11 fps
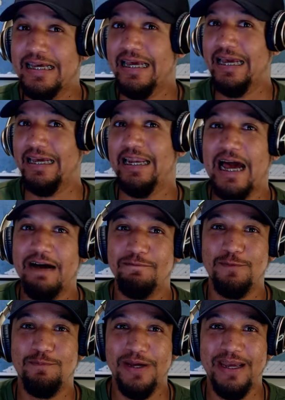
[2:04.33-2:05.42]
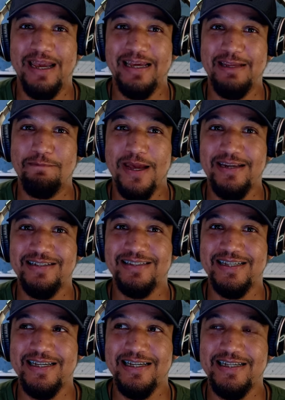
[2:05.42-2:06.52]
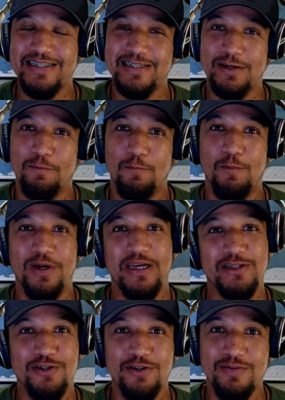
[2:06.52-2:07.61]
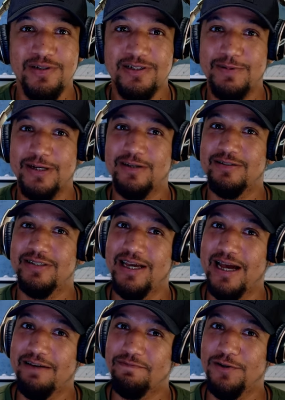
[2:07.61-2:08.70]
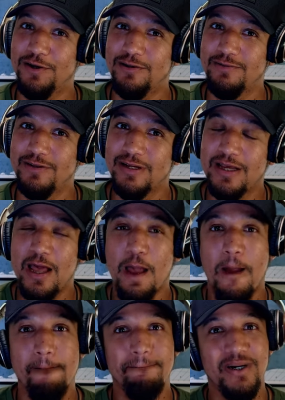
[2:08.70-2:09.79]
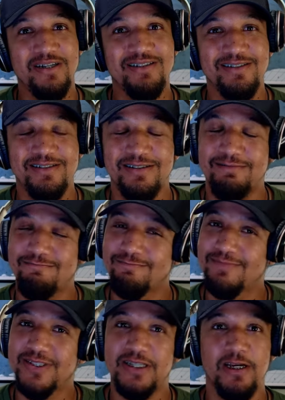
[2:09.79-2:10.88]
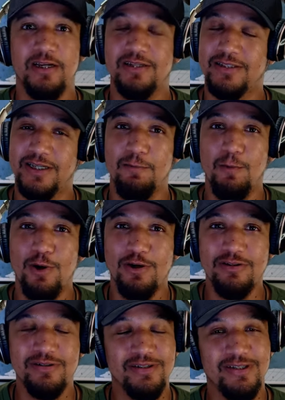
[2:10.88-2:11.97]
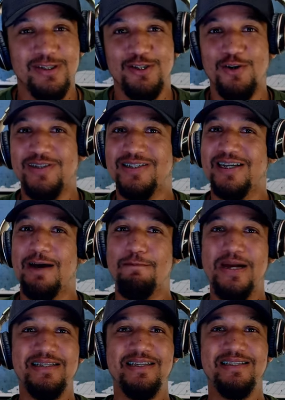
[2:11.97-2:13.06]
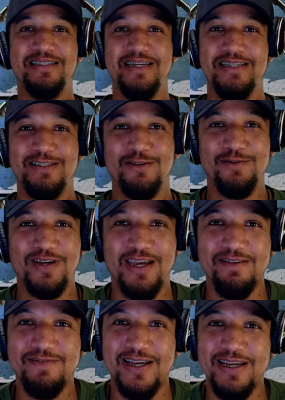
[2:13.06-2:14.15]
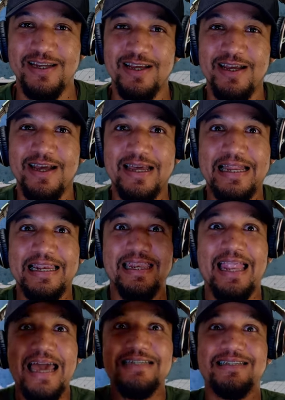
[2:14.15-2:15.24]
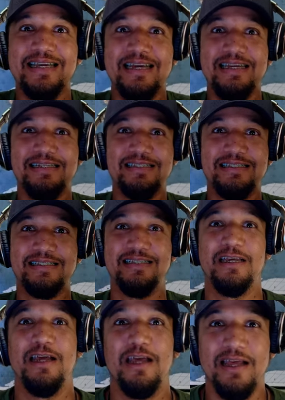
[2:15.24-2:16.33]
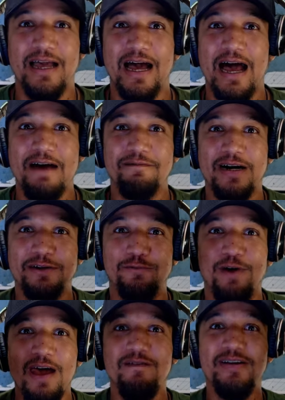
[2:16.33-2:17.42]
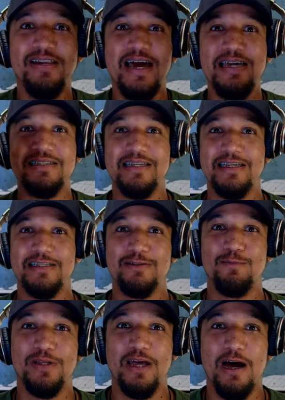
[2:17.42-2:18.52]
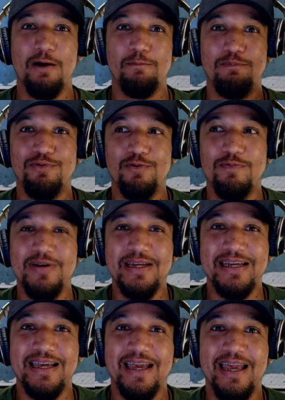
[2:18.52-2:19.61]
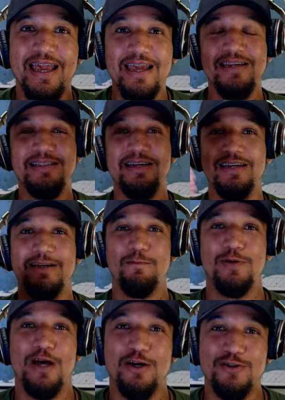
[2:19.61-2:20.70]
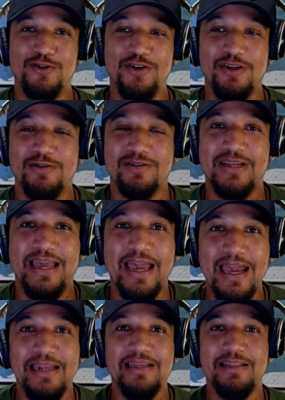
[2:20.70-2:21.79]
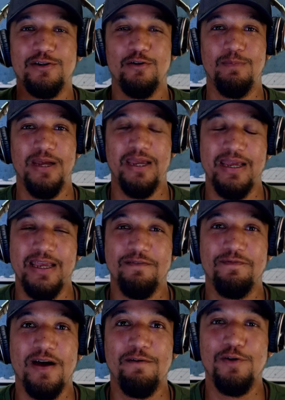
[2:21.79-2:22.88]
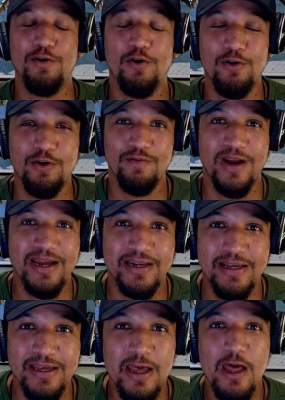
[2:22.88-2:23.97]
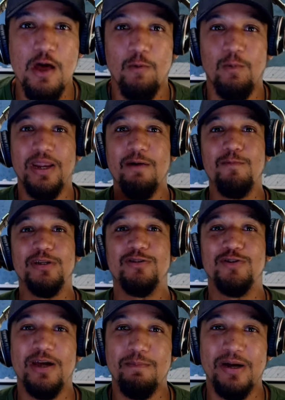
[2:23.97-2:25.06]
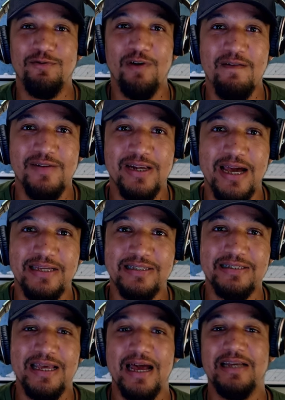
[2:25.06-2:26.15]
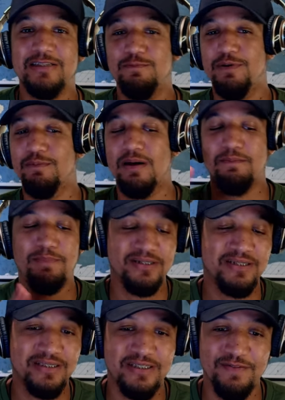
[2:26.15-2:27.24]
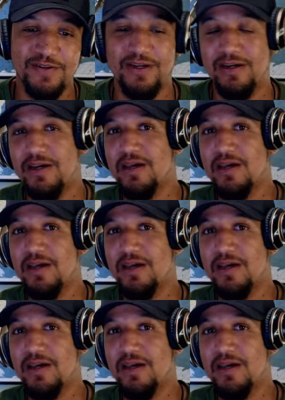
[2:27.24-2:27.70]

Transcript: and I have to pay any penalties with insurance because they have none. But Team Wolves, it's an amazing thing to give them license. Have a driving license without proving anything, without showing us any document. If I recall correctly, when I went to get my driver license, I had to bring my birth certificate,